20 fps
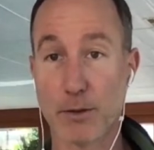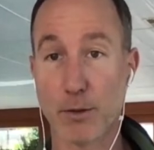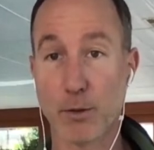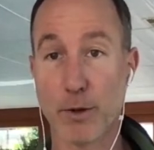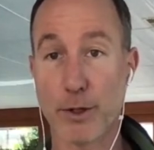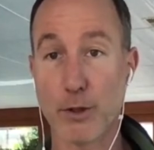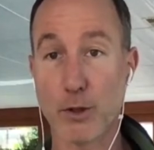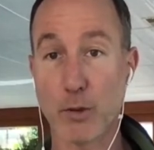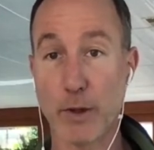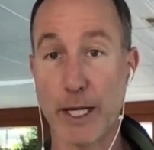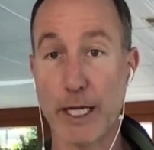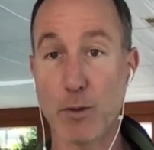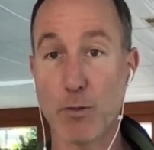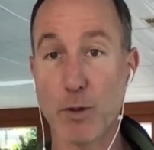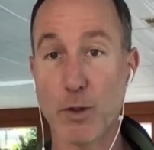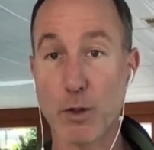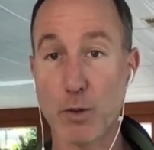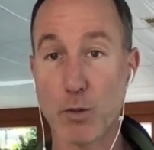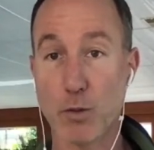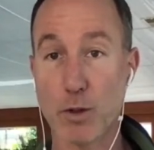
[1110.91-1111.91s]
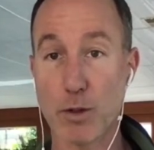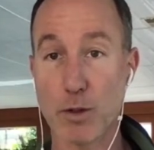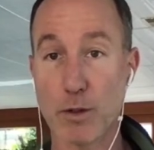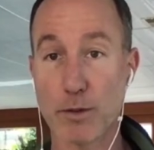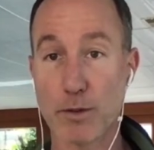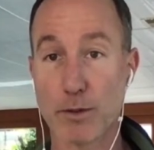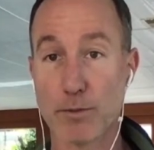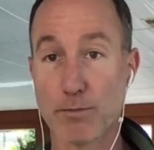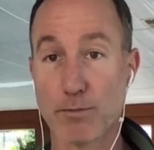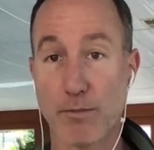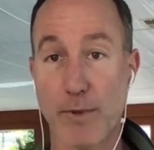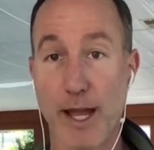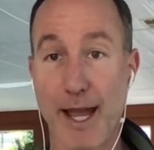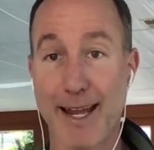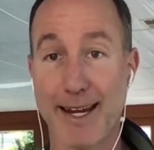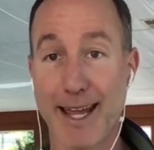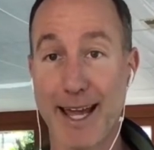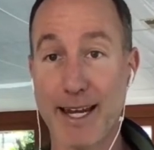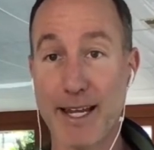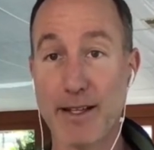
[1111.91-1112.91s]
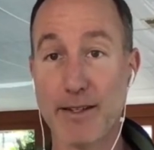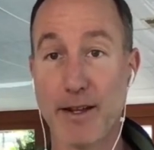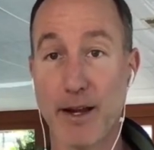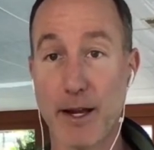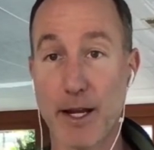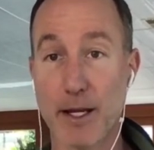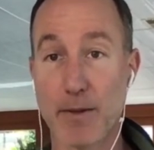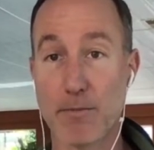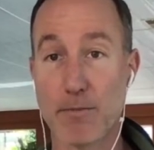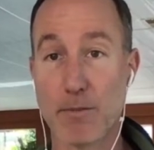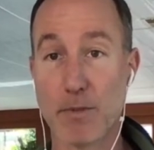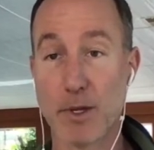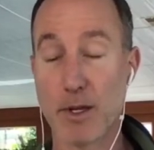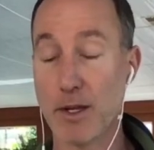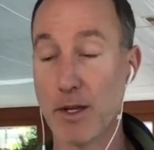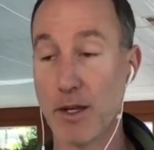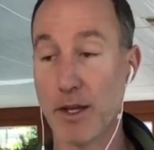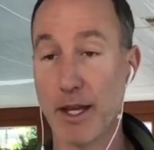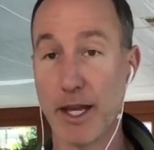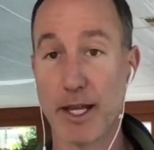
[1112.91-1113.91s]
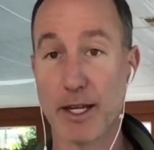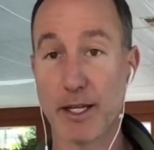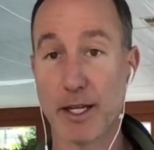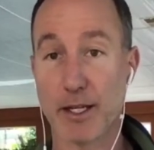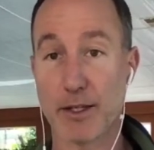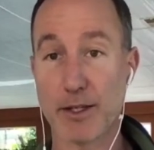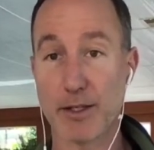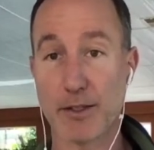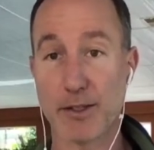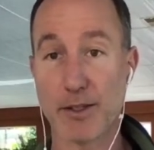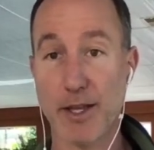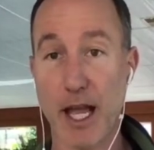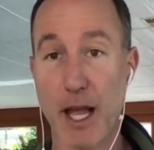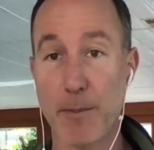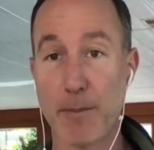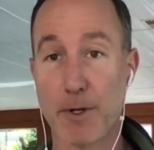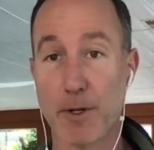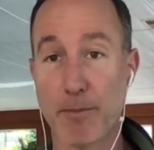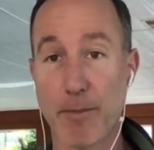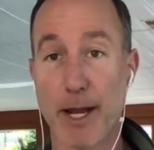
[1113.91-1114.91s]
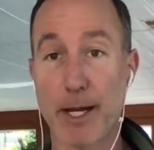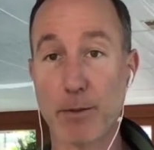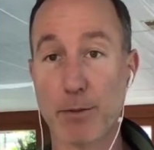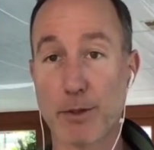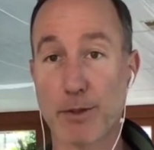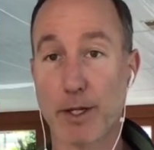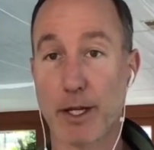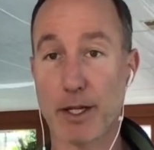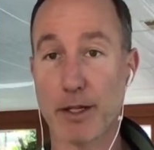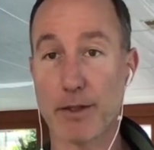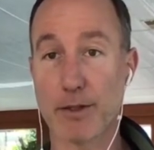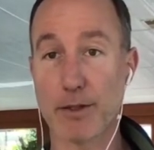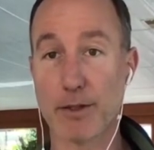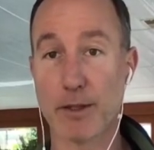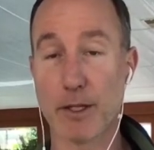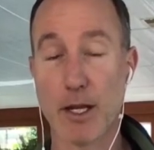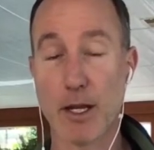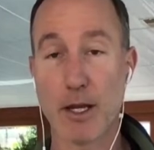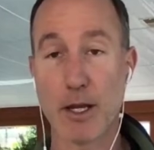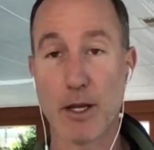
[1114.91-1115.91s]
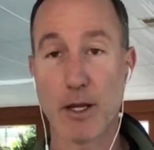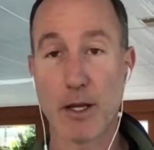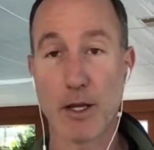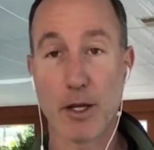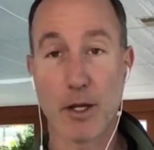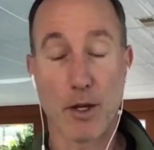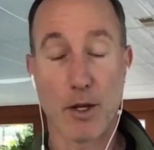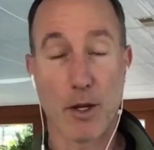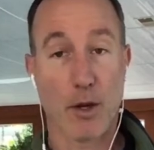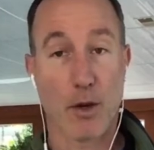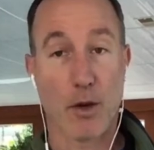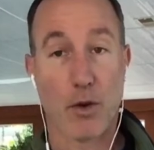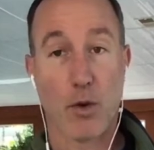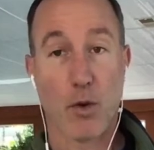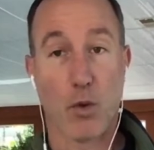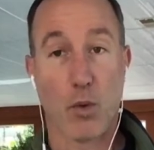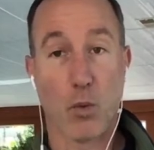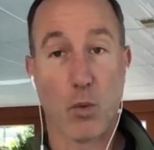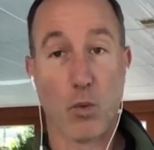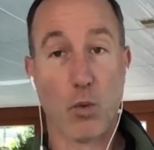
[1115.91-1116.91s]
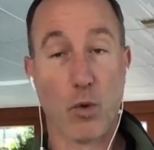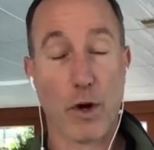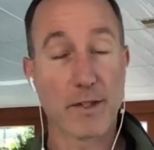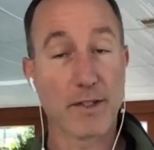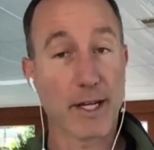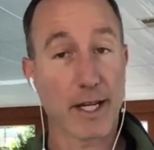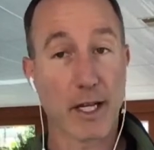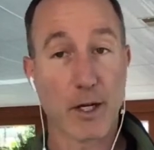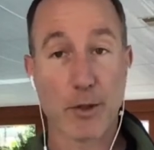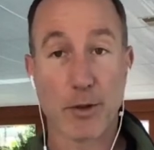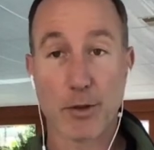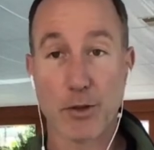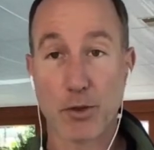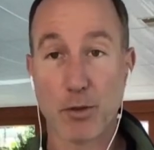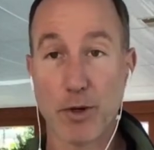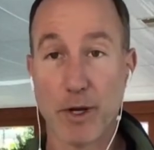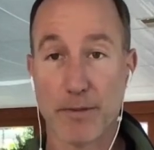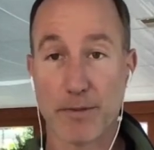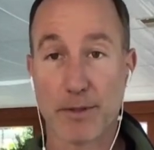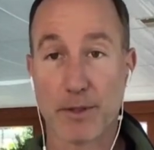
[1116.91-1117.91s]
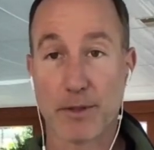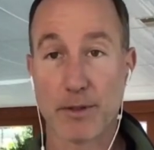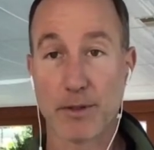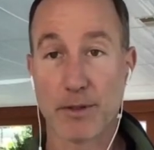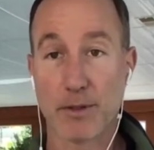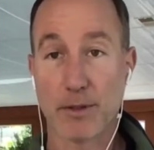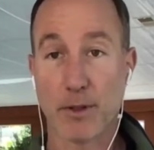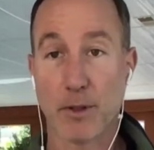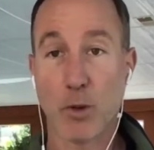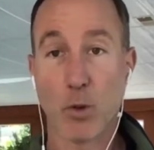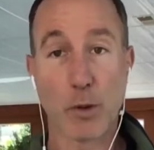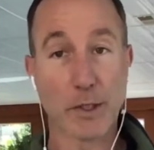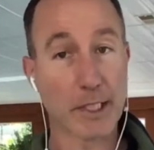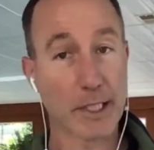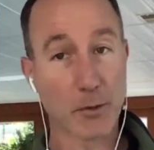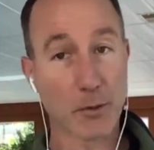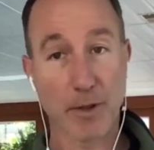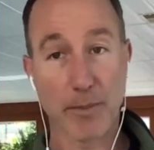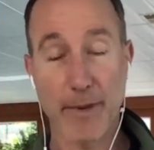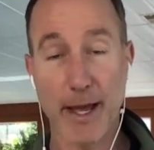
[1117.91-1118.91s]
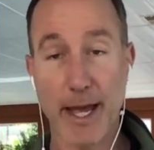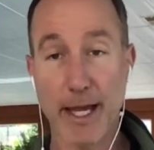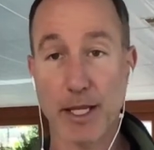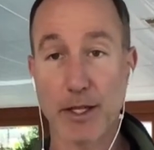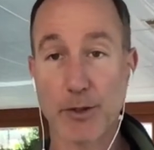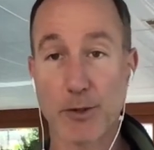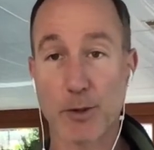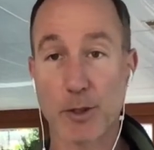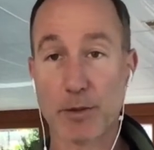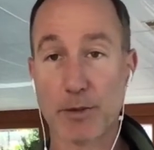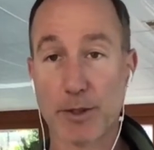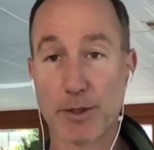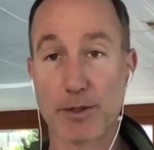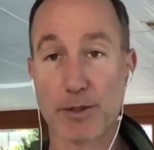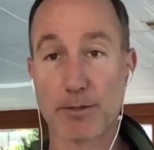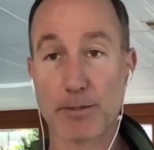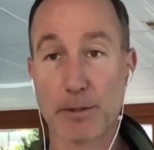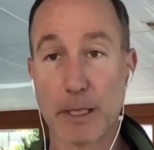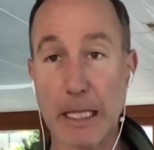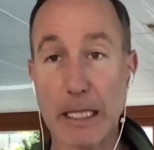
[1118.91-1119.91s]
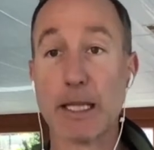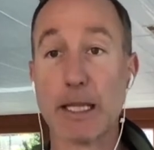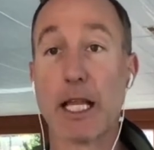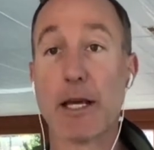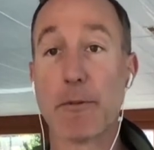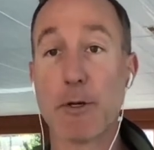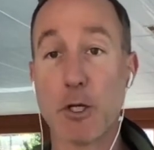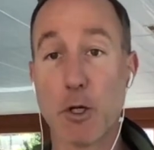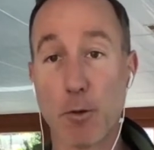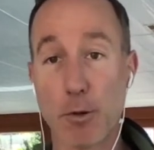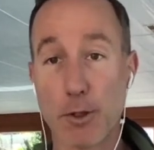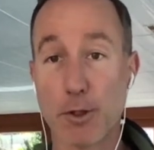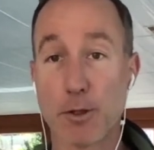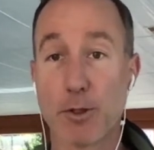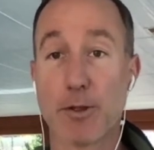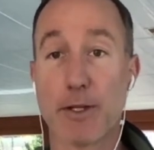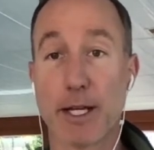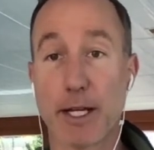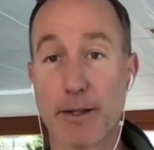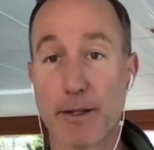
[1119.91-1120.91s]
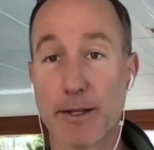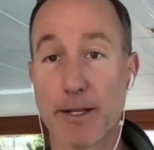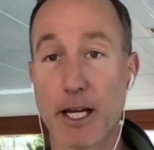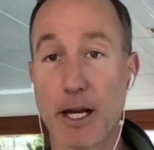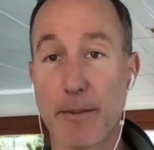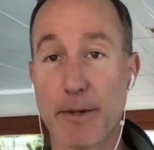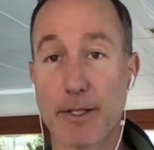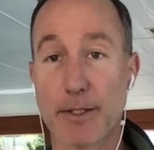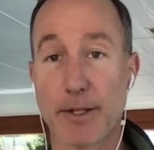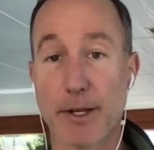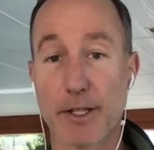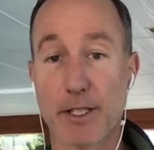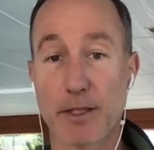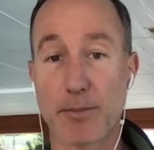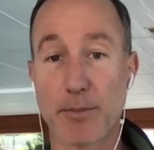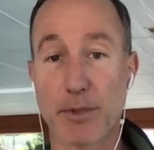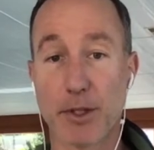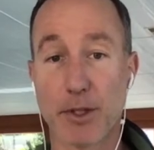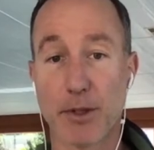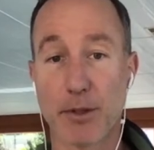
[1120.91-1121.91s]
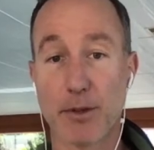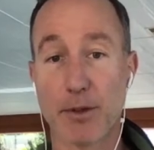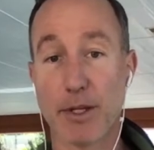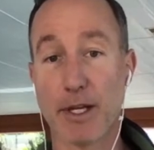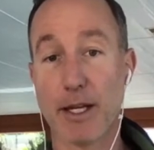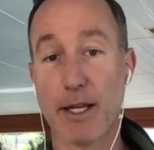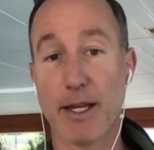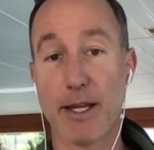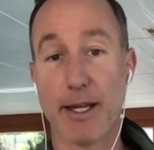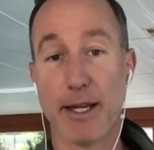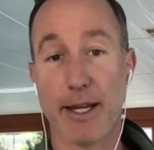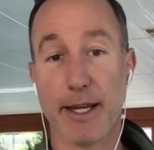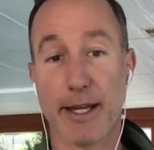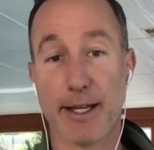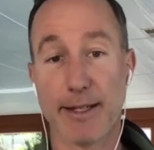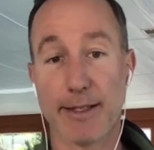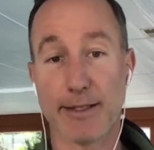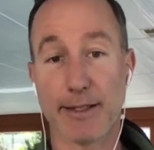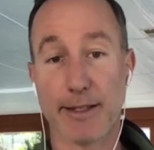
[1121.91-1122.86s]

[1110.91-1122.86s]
going to anyone in the world at any time, and it can just happen in microseconds. What is that going to do to SWIFT? What is that going to do to the banking service? Let me know what you think in the comment section below. And